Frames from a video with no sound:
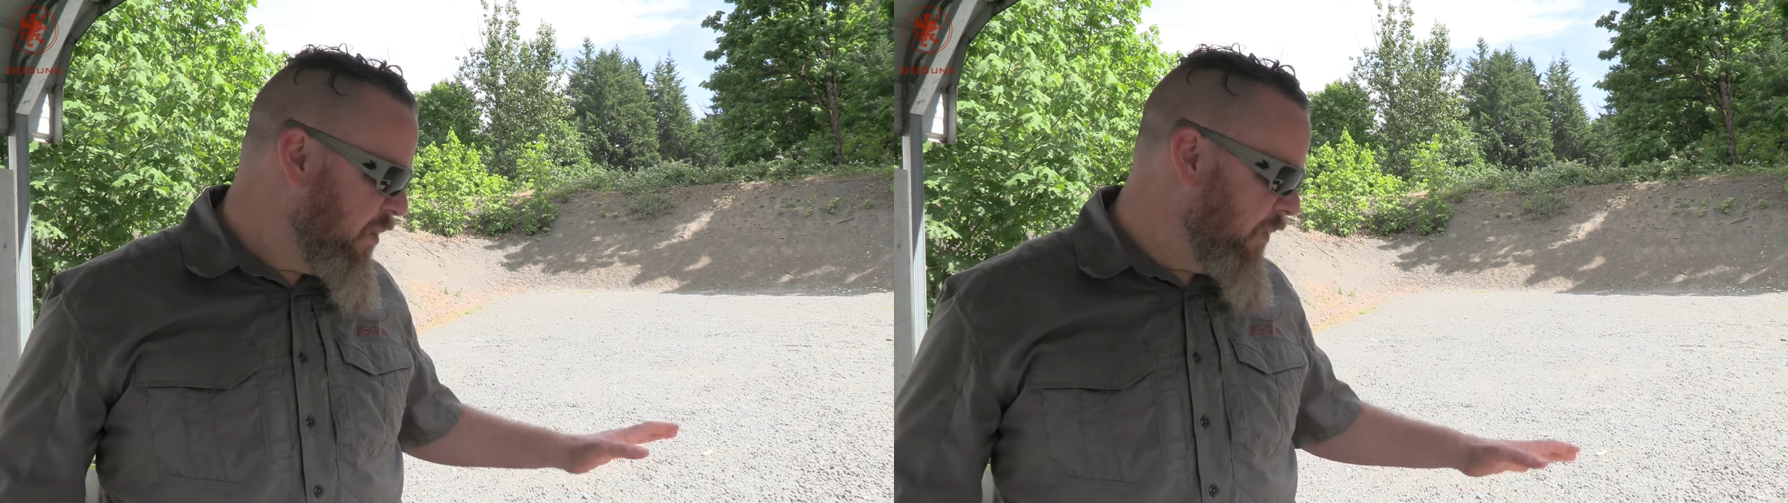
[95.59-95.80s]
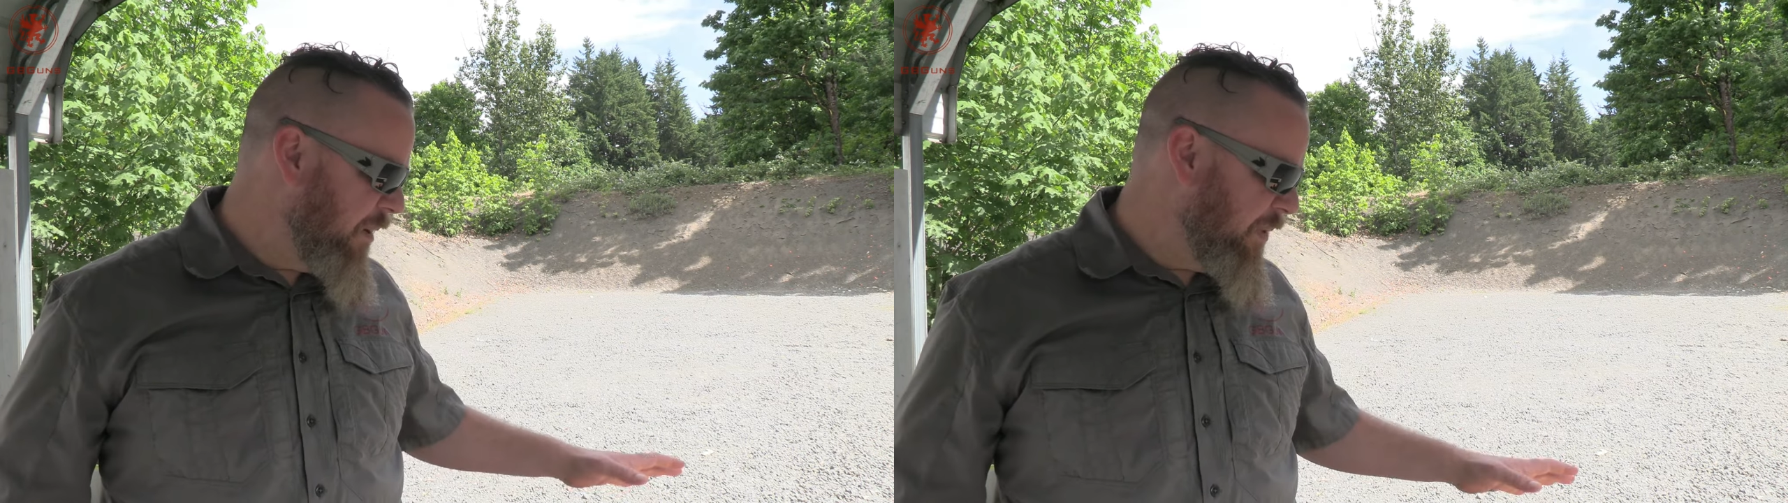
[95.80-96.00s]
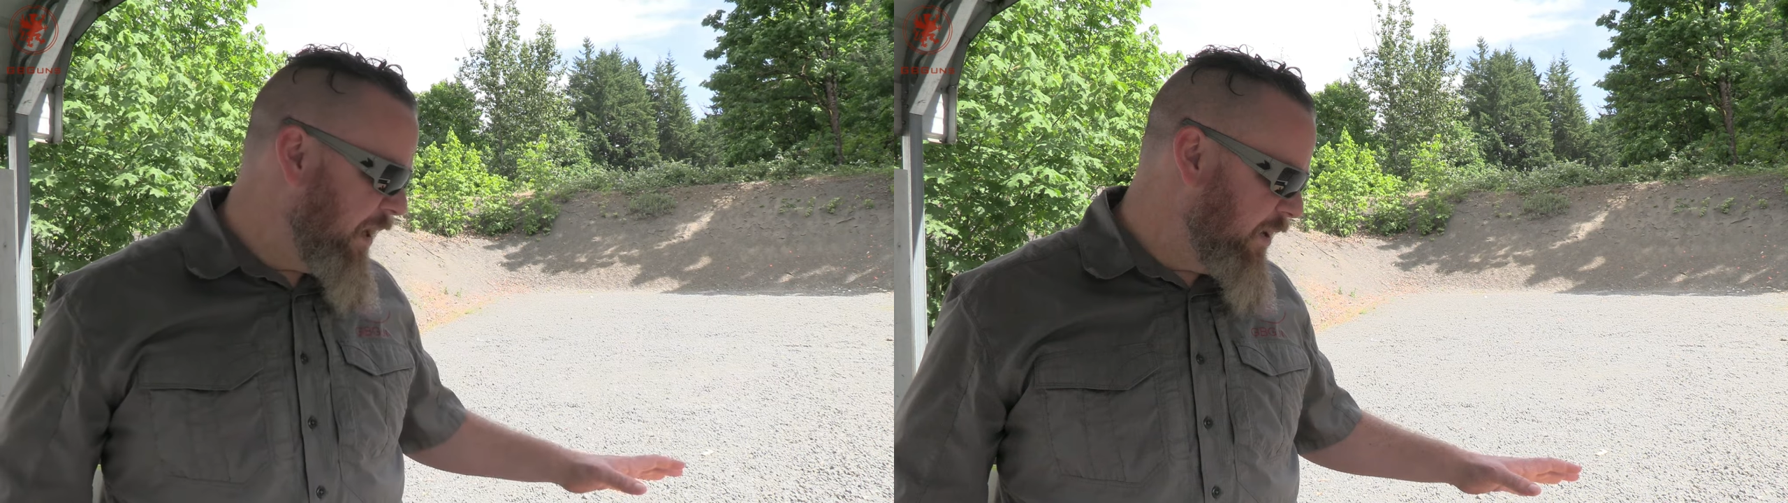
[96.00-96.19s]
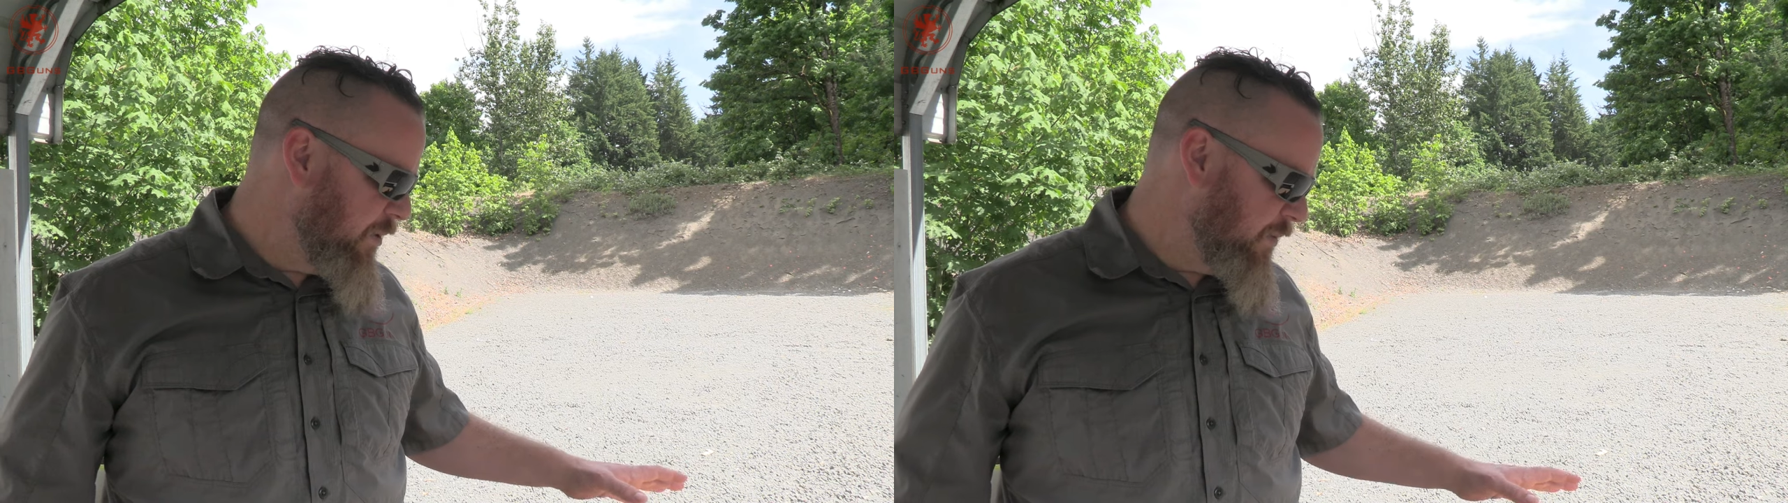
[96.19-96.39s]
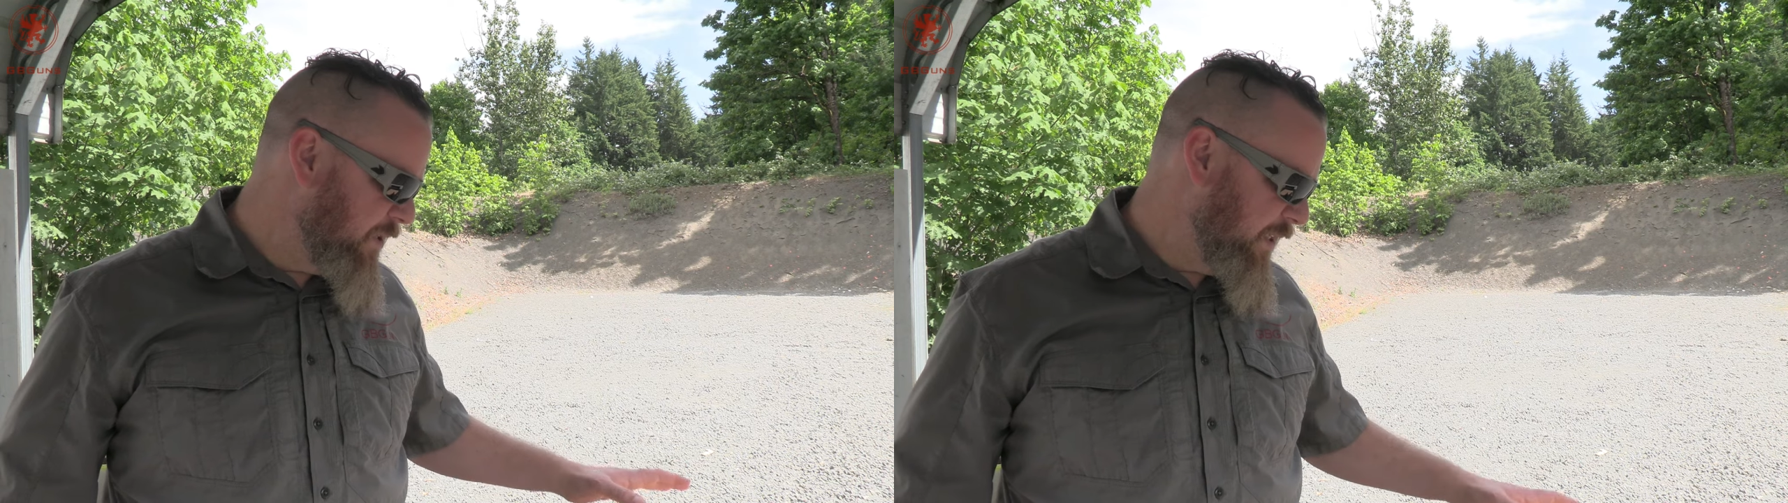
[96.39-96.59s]
What I plan on
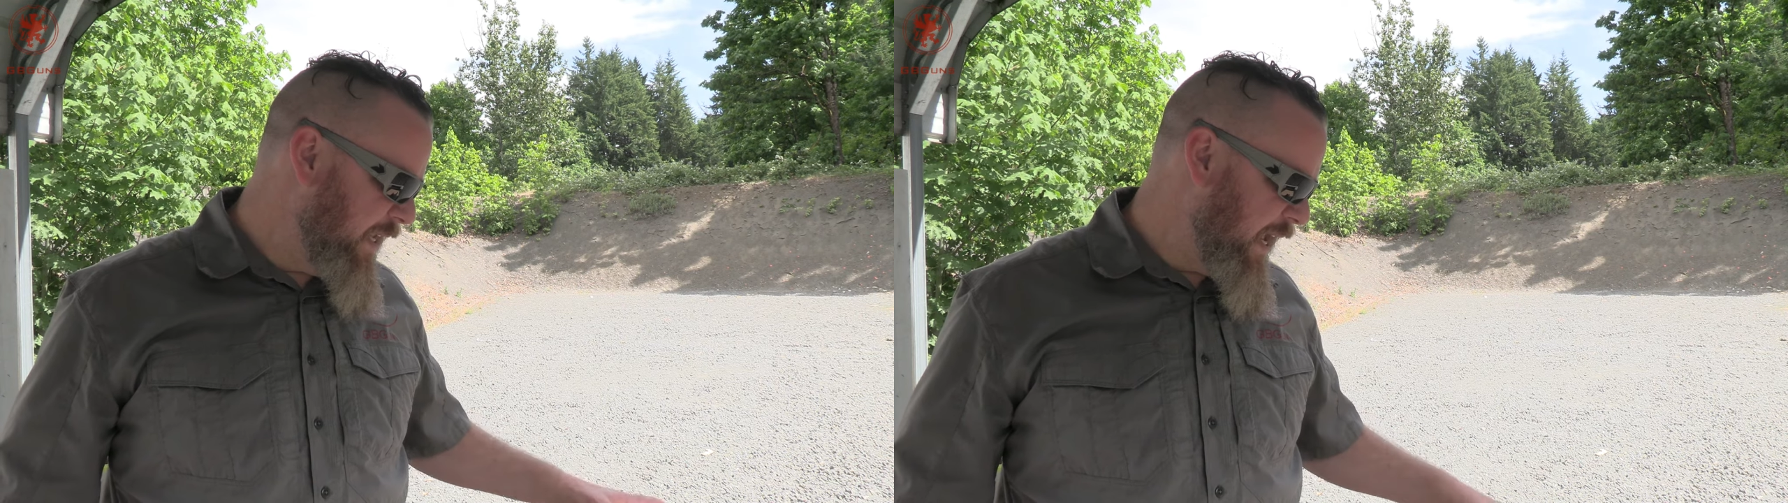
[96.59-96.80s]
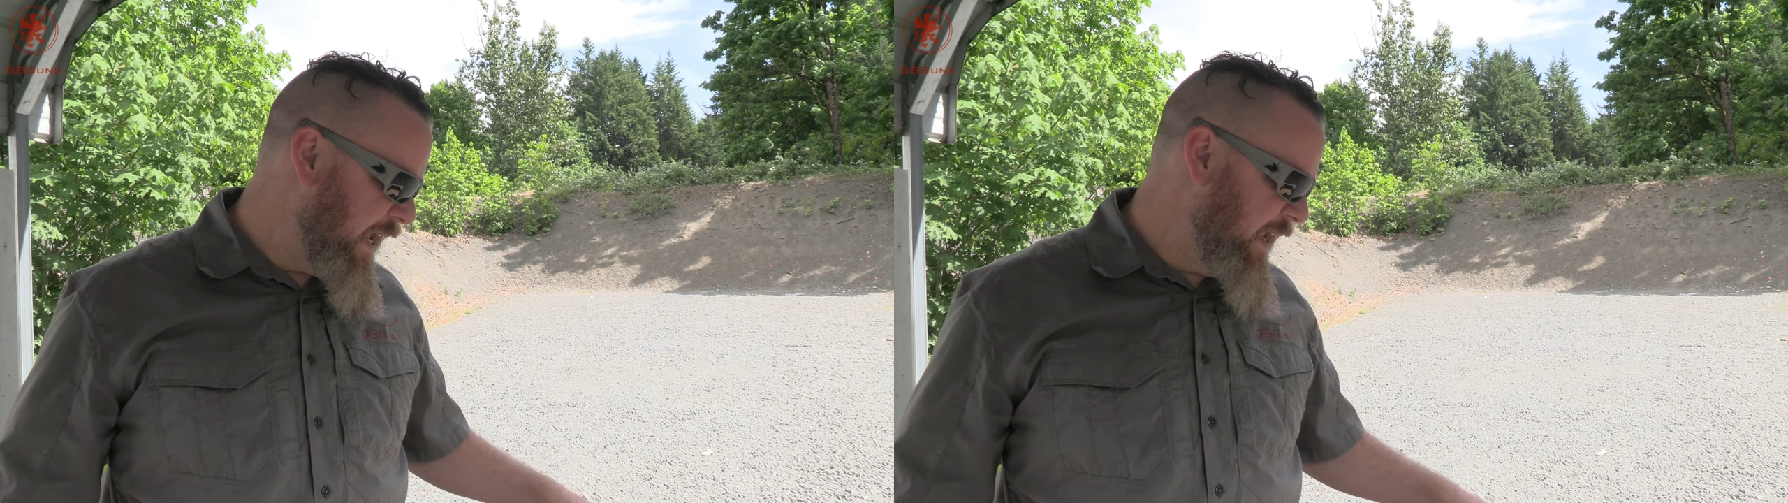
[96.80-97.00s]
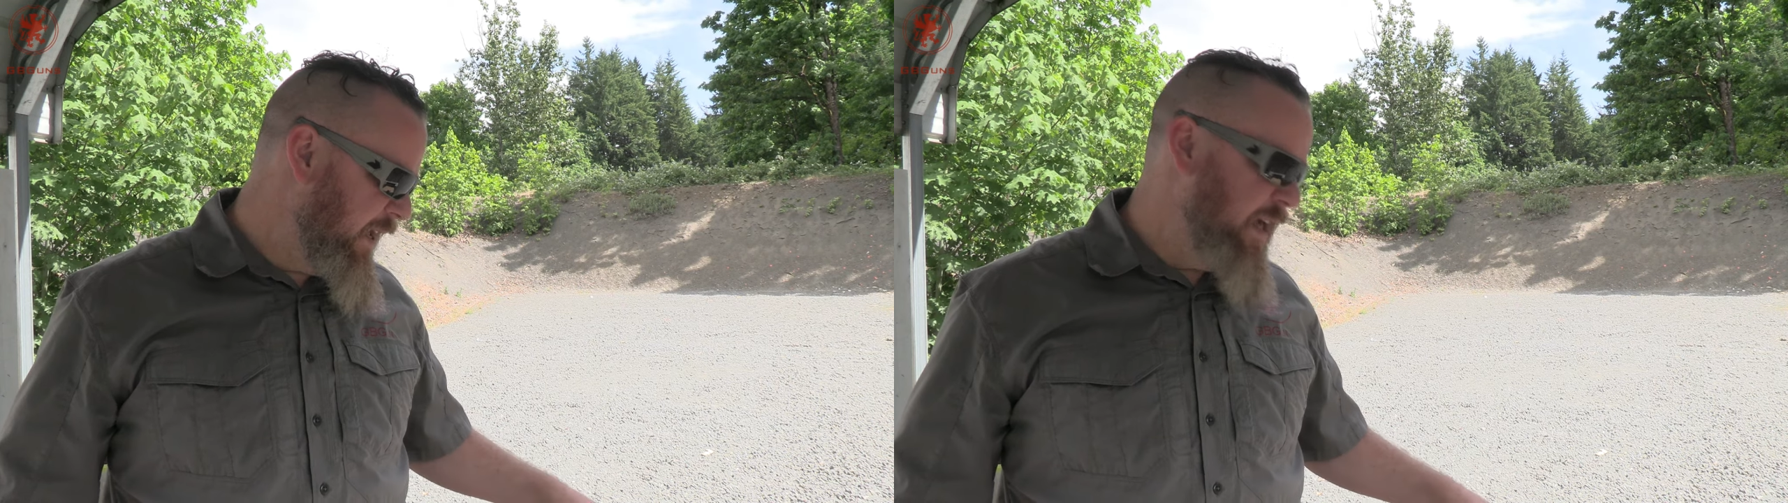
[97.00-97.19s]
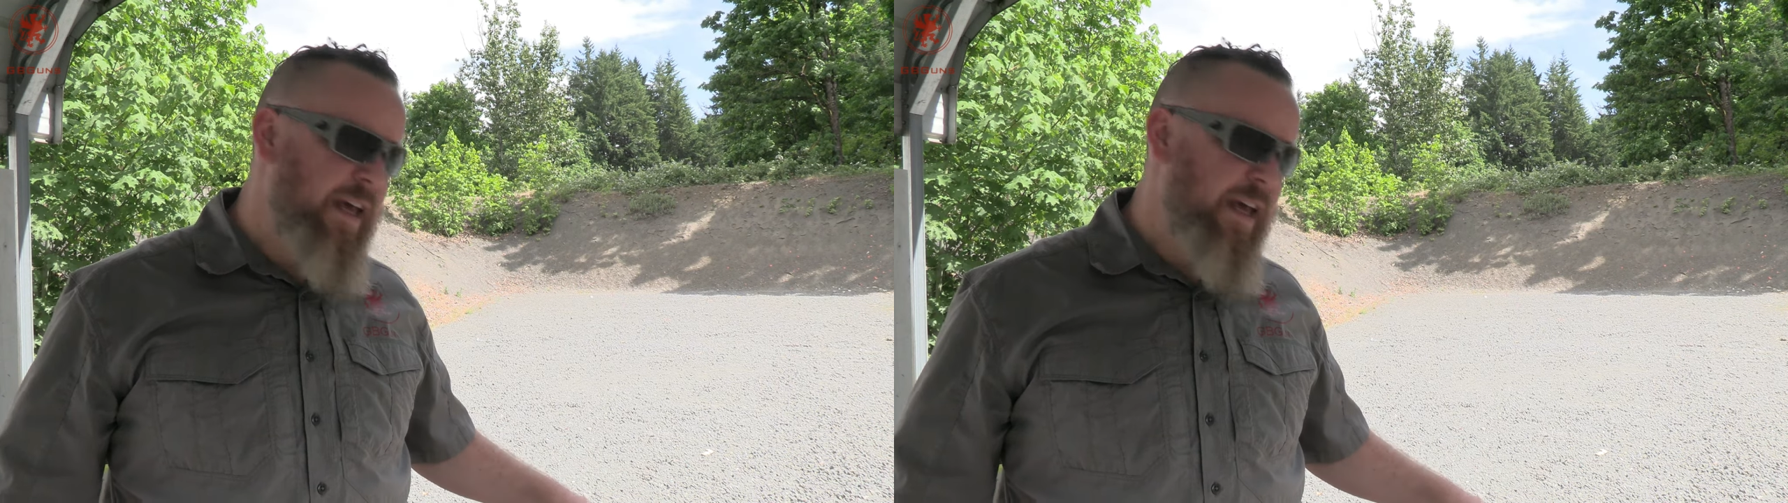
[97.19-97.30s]
doing today